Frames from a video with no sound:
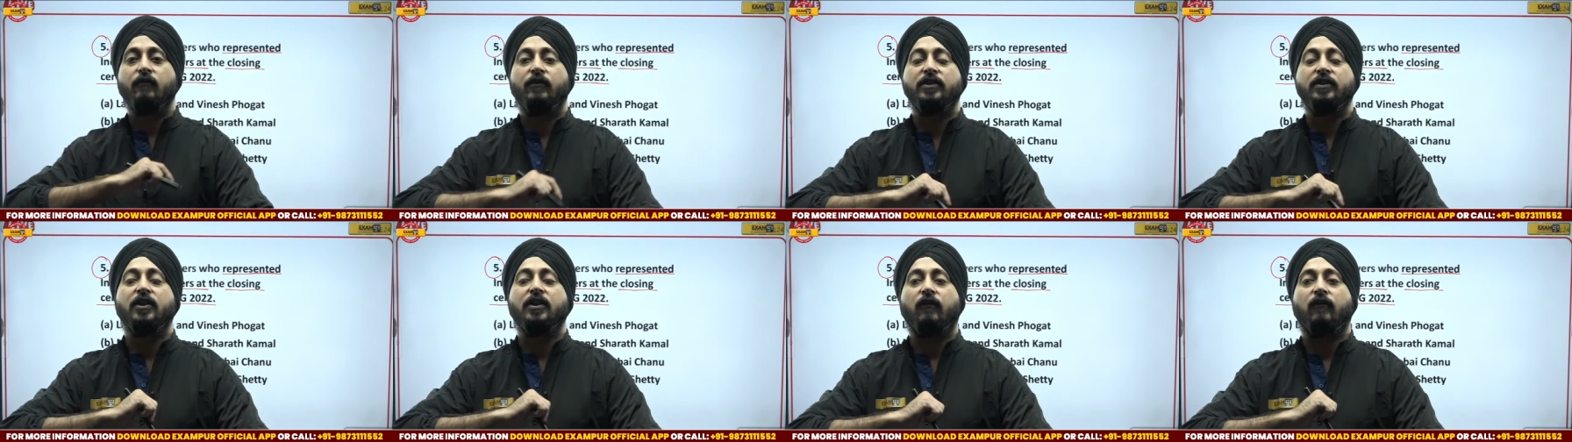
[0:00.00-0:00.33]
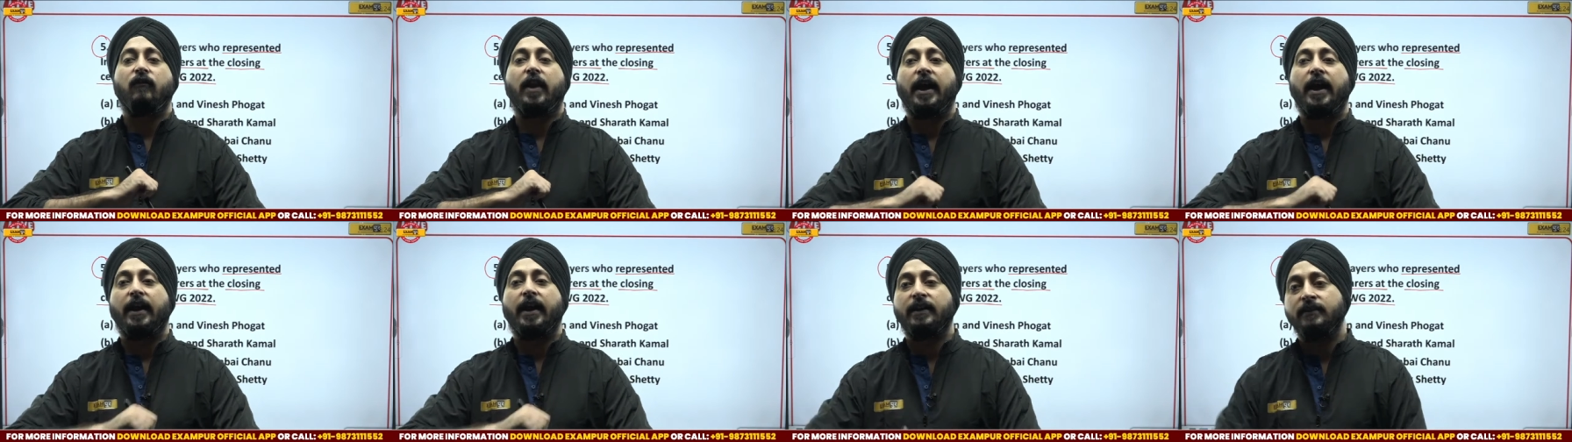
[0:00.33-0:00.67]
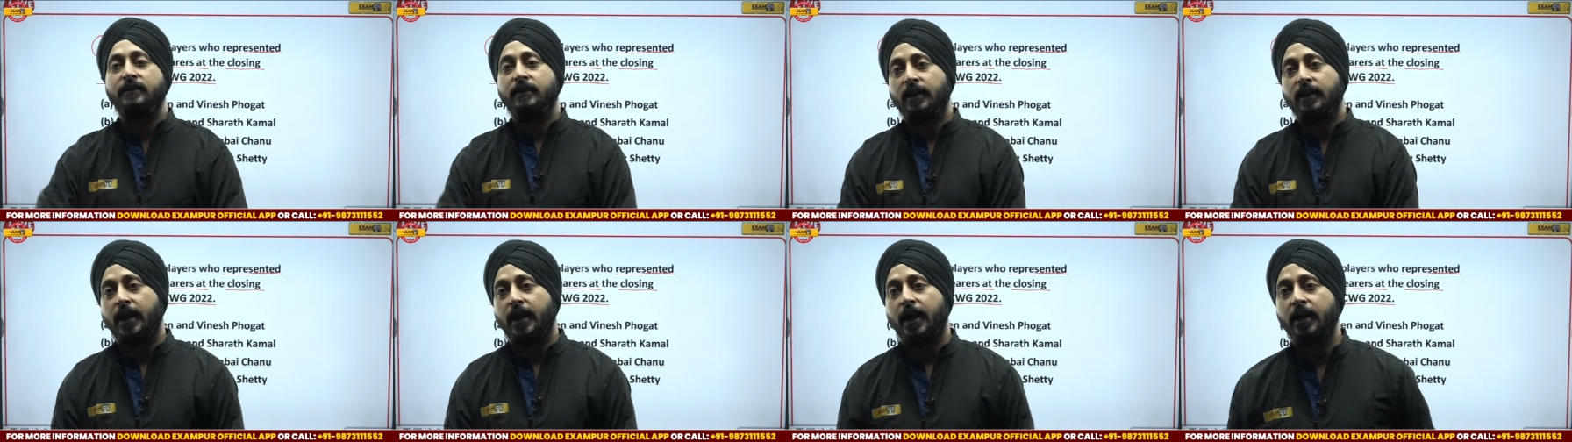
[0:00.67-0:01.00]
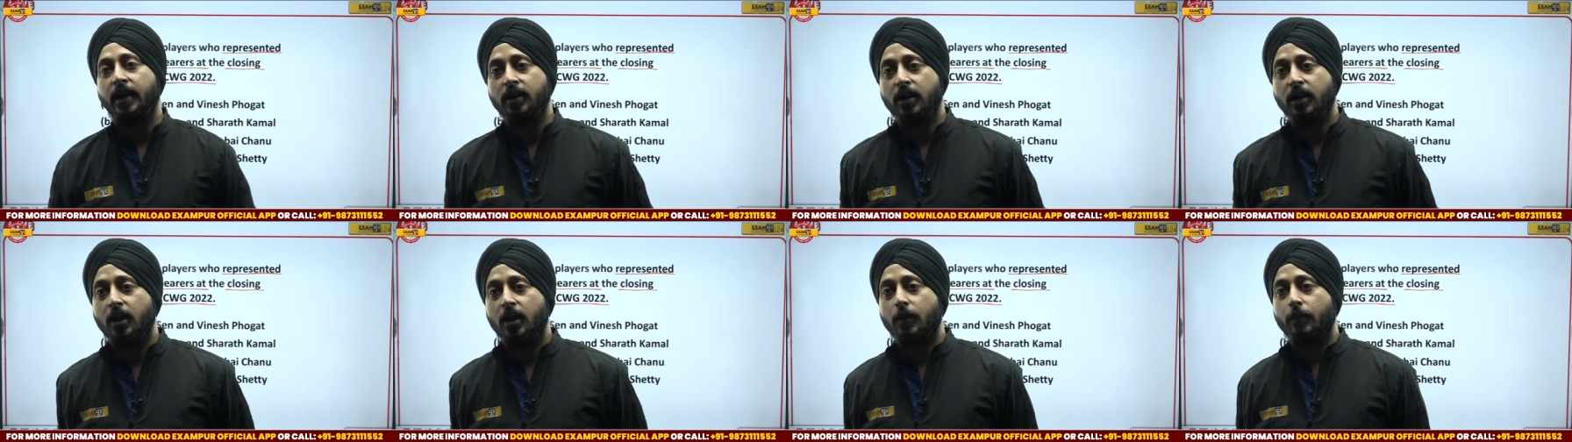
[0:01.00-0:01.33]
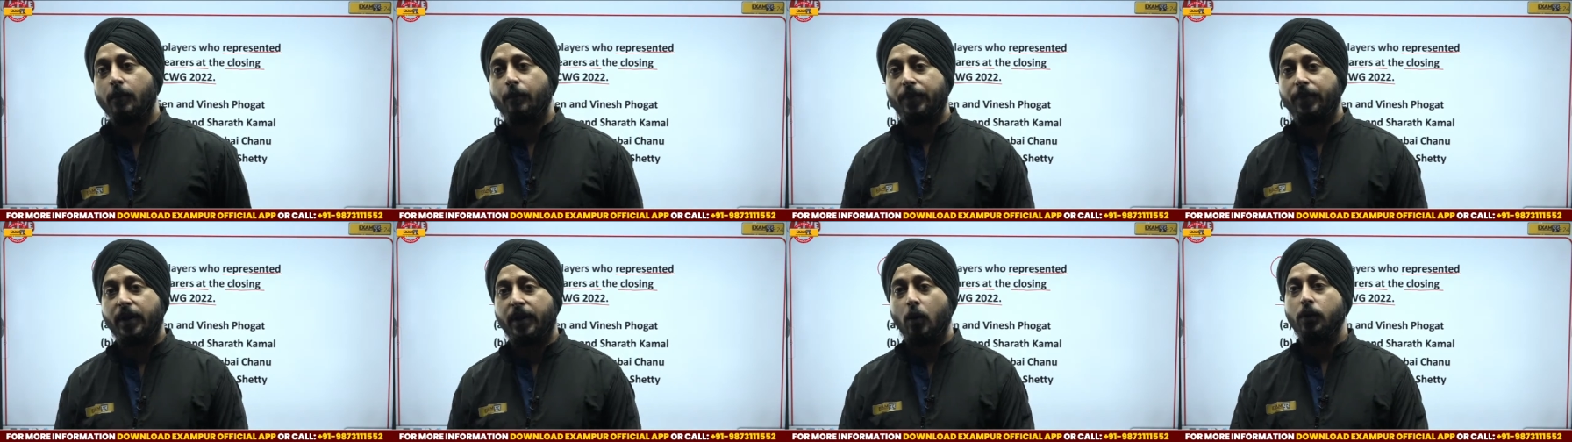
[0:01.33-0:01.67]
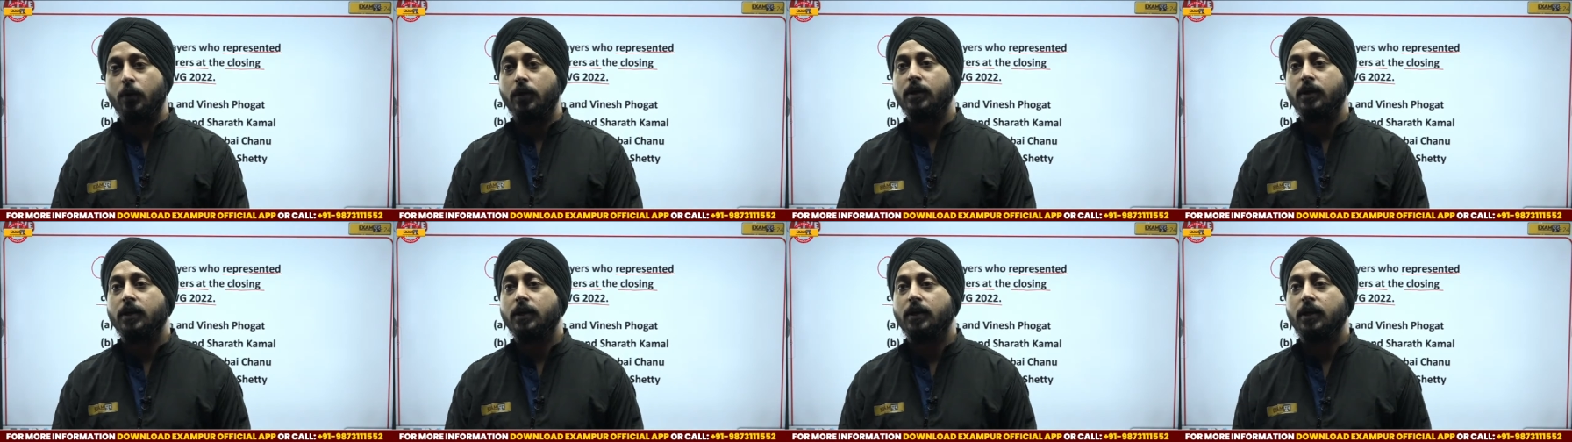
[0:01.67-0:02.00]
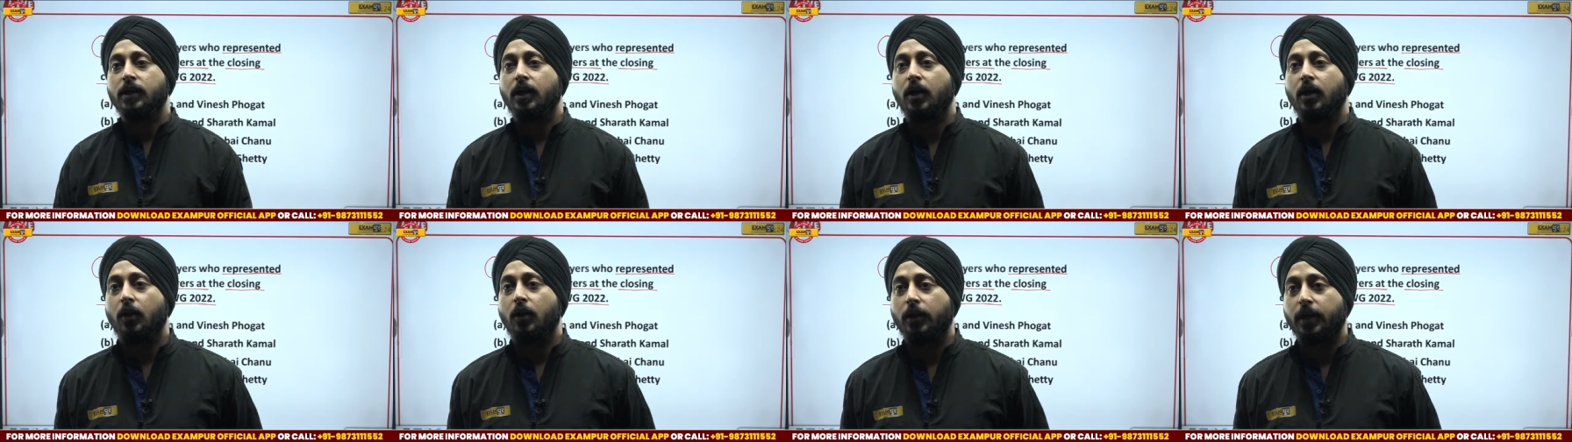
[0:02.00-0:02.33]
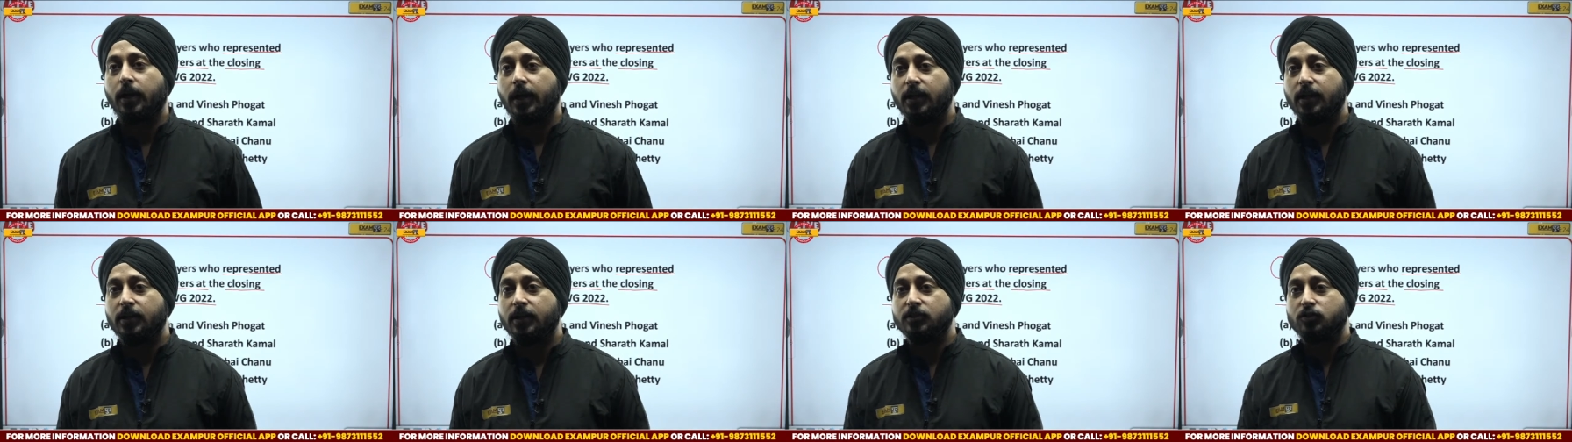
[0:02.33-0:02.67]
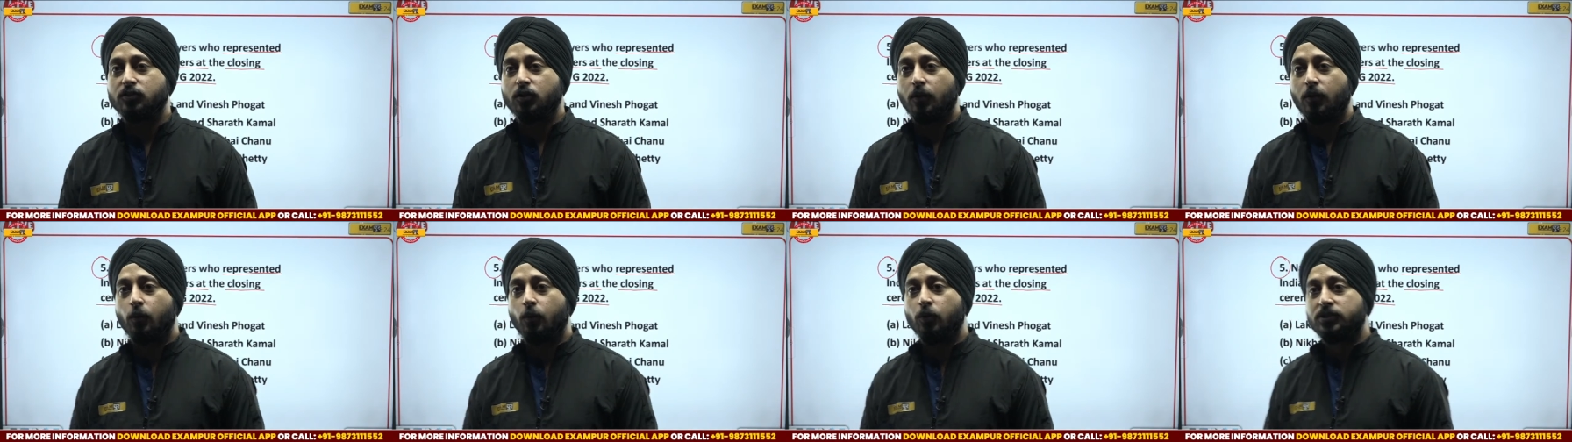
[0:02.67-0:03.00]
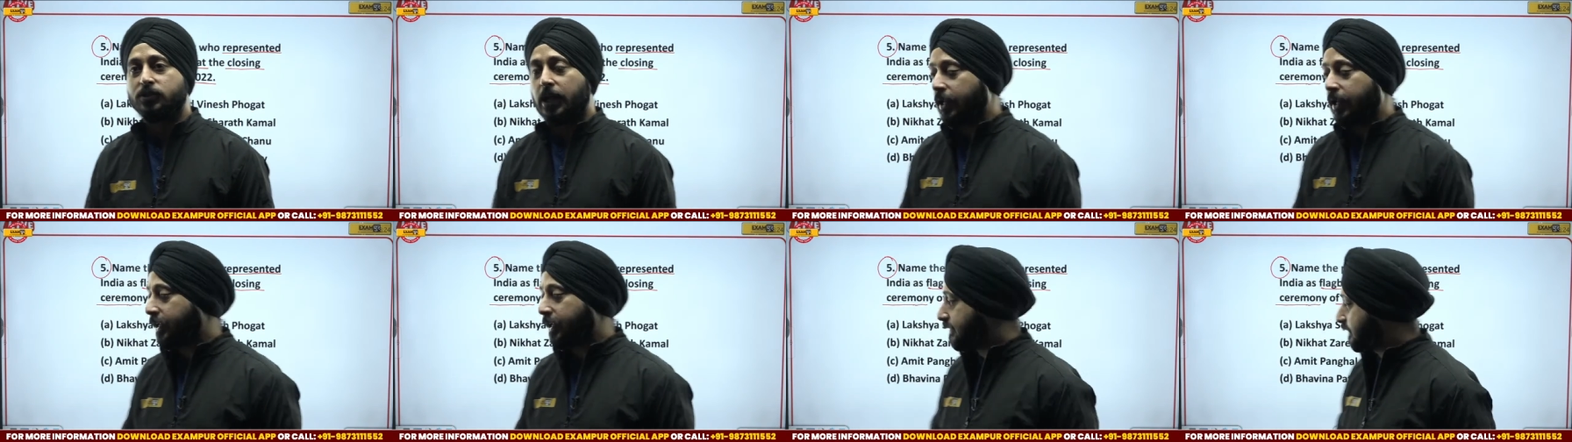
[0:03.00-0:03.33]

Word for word: with the flag in their hand, proud. Okay, so Muskan